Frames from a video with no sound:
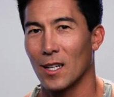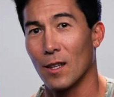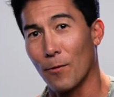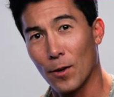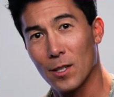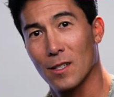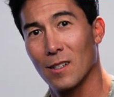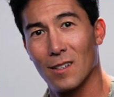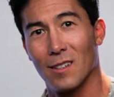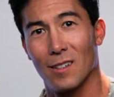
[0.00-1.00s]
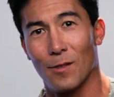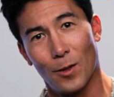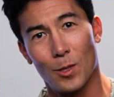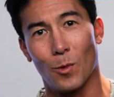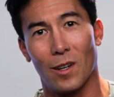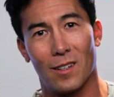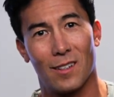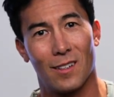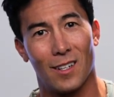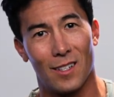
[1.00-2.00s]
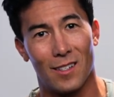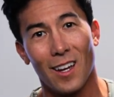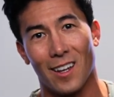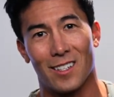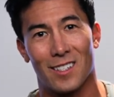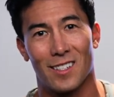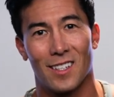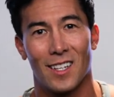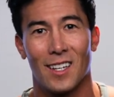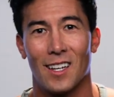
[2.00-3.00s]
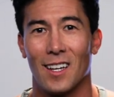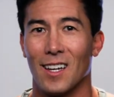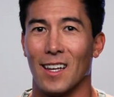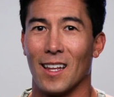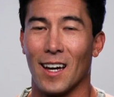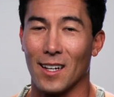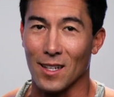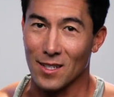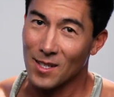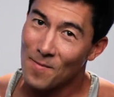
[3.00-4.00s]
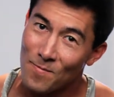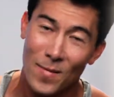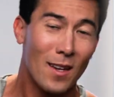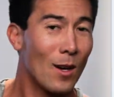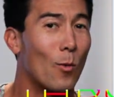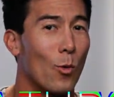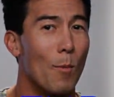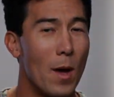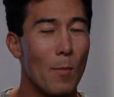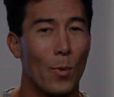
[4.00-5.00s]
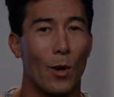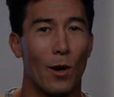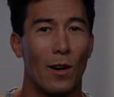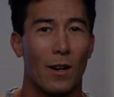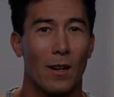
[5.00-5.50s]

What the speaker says: The first one is this, and that is, remember